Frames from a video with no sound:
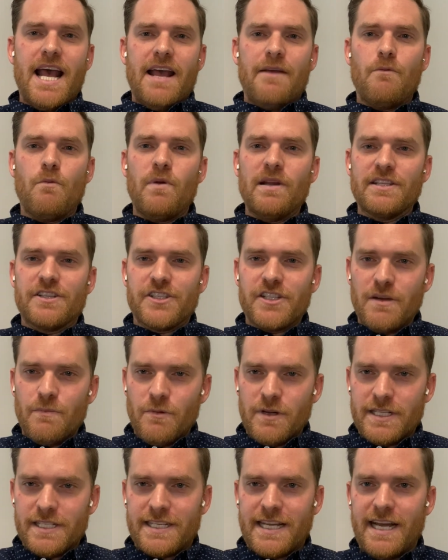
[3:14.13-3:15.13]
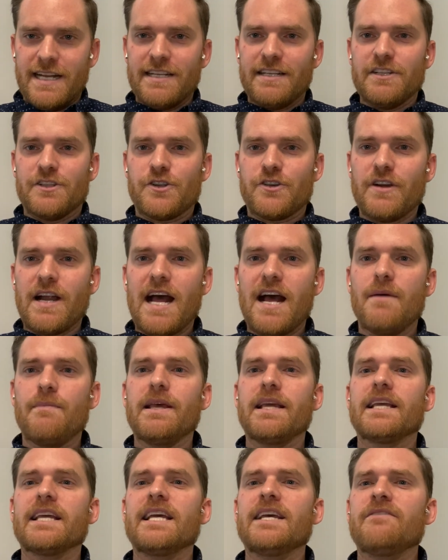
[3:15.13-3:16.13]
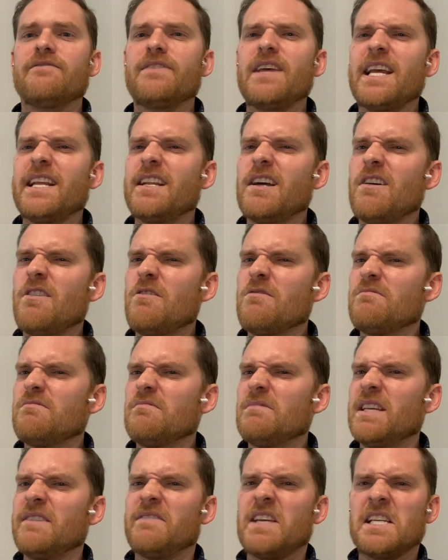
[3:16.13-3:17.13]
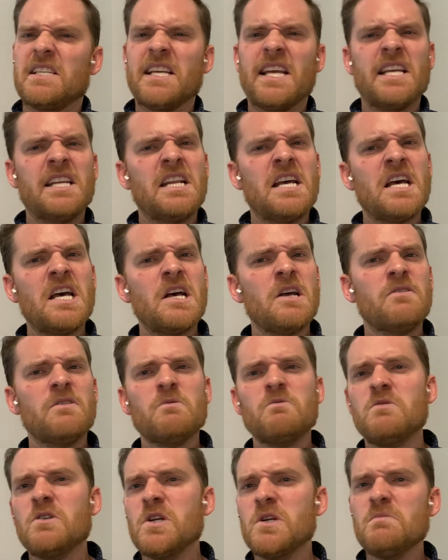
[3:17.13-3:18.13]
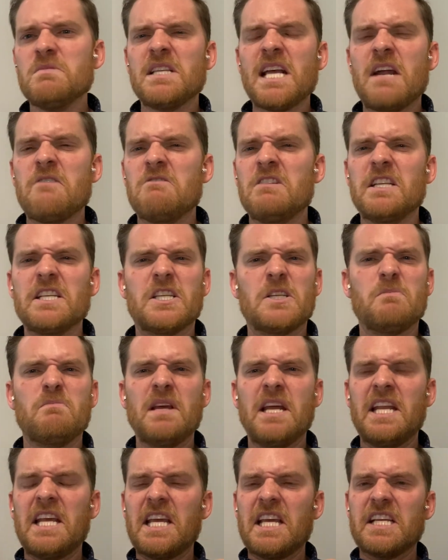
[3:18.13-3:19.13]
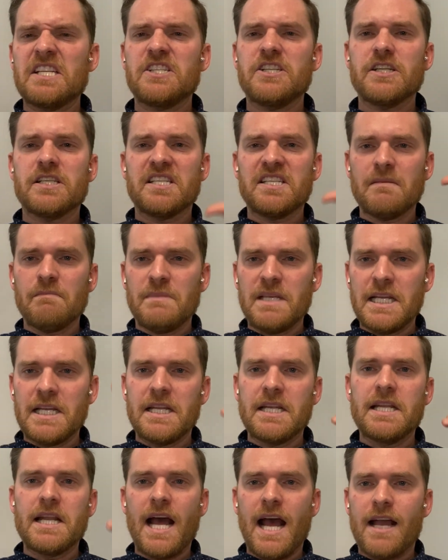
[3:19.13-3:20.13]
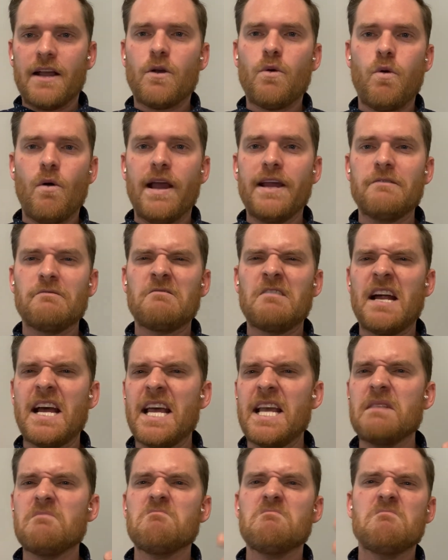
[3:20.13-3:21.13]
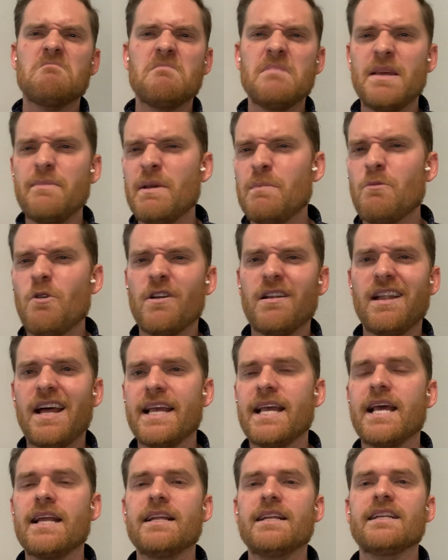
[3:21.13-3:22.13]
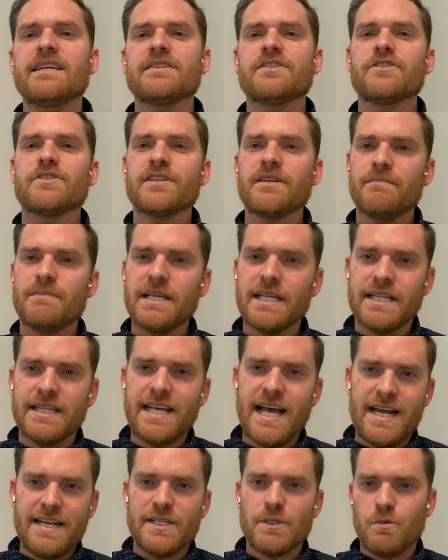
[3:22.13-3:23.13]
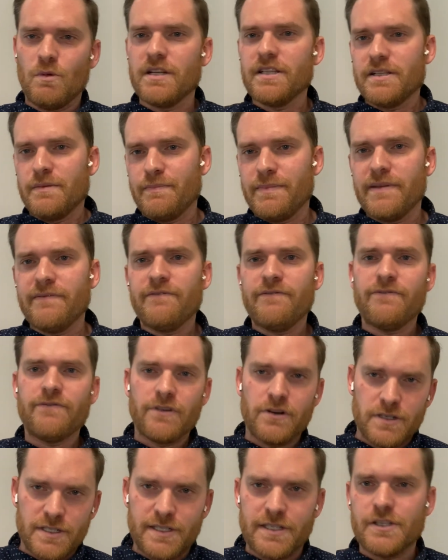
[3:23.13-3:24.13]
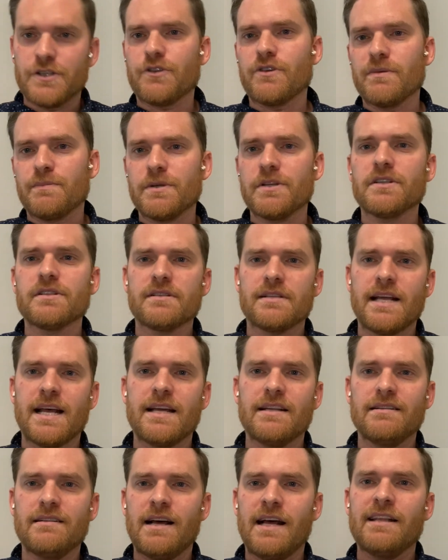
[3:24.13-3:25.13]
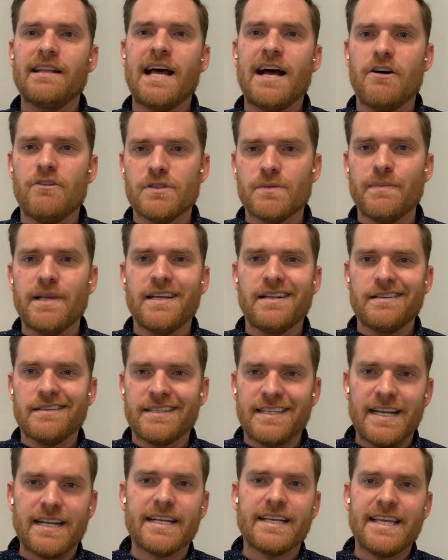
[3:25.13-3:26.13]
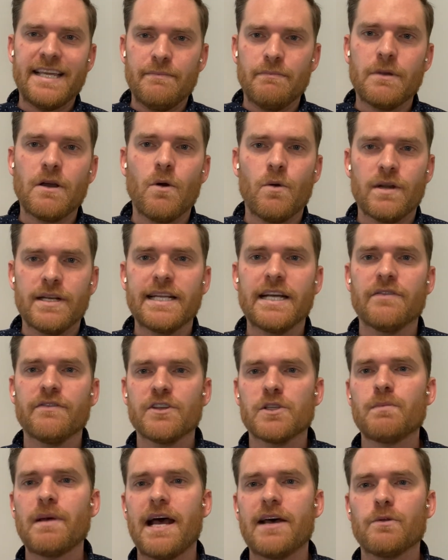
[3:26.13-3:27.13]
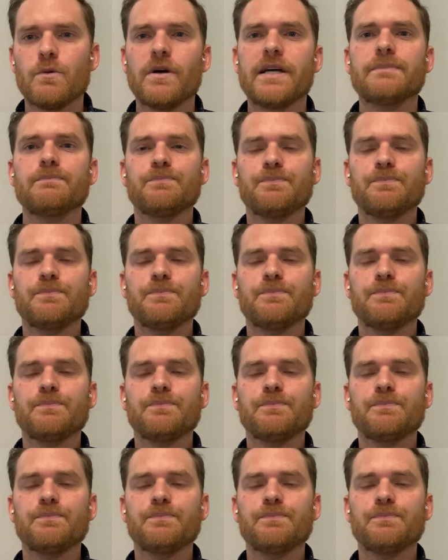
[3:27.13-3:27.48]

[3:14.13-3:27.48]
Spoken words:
when someone's kind of describing, if they say, no, the room's not really spinning, it's just something not quite right, maybe more lightheadedness or something, that is one of the first descriptors that allows me to kind of keep going down this pathway.